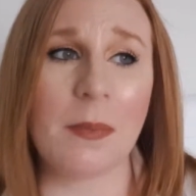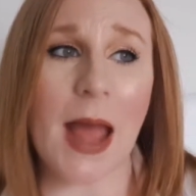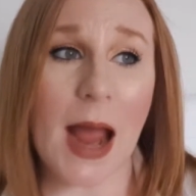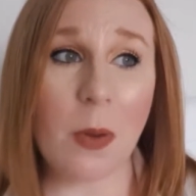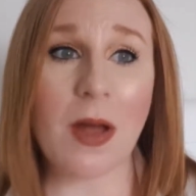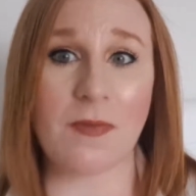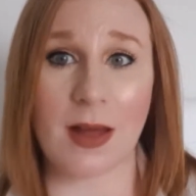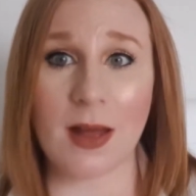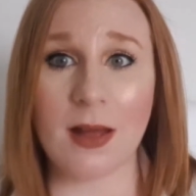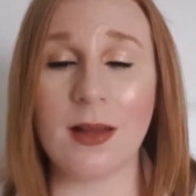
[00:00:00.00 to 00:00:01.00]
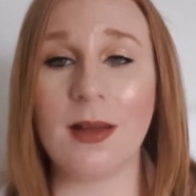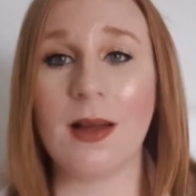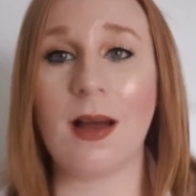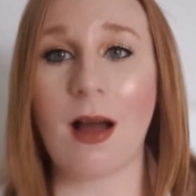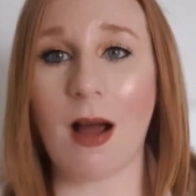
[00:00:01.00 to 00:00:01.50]
However,
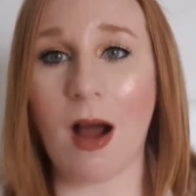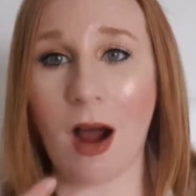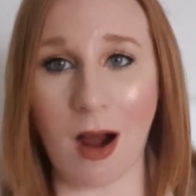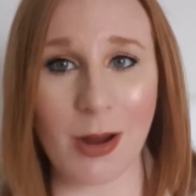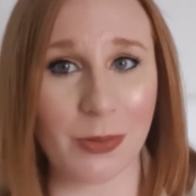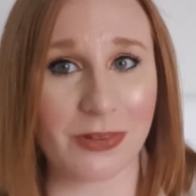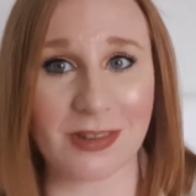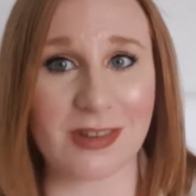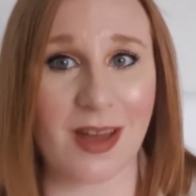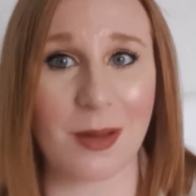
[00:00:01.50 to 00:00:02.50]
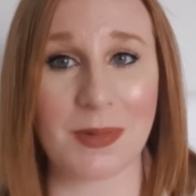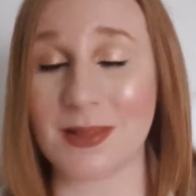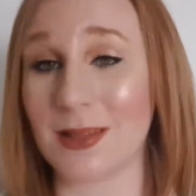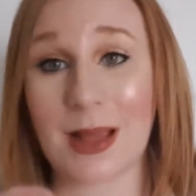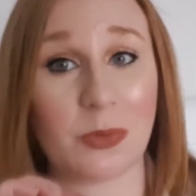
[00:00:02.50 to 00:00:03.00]
I was
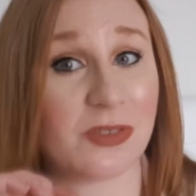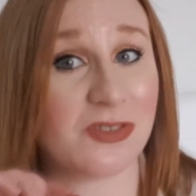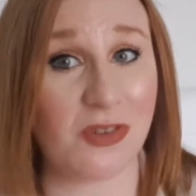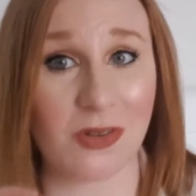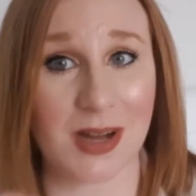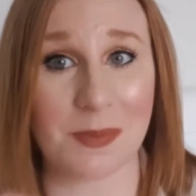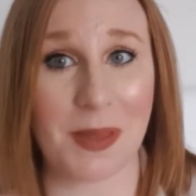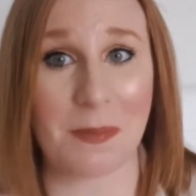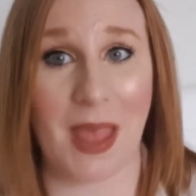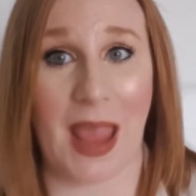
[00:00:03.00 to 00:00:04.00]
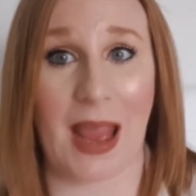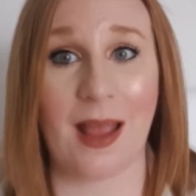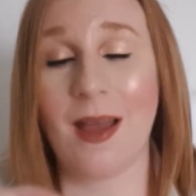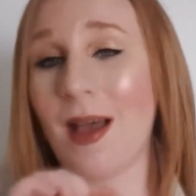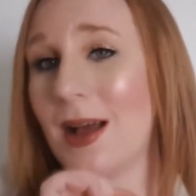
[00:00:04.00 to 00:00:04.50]
determined that that was not going to be
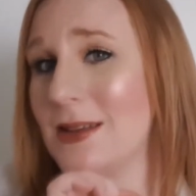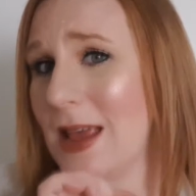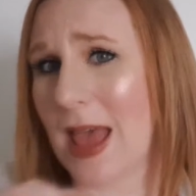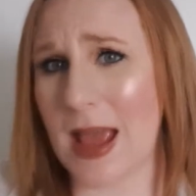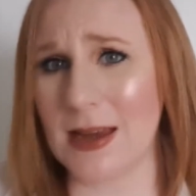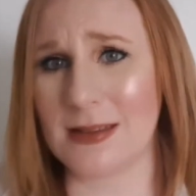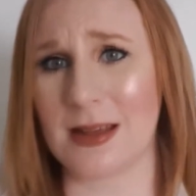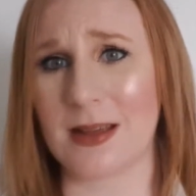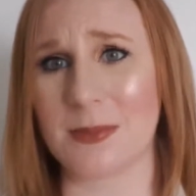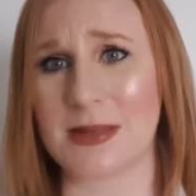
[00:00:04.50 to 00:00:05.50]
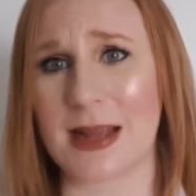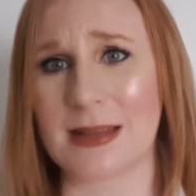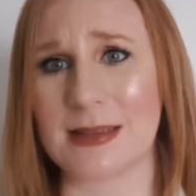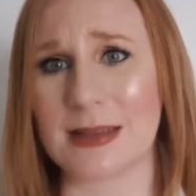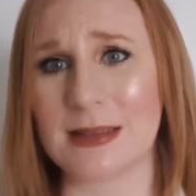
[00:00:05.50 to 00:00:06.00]
me under any
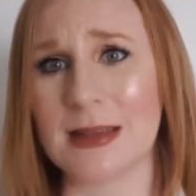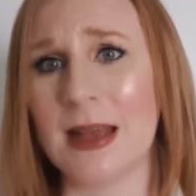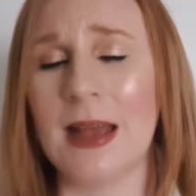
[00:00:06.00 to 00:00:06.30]
circumstances.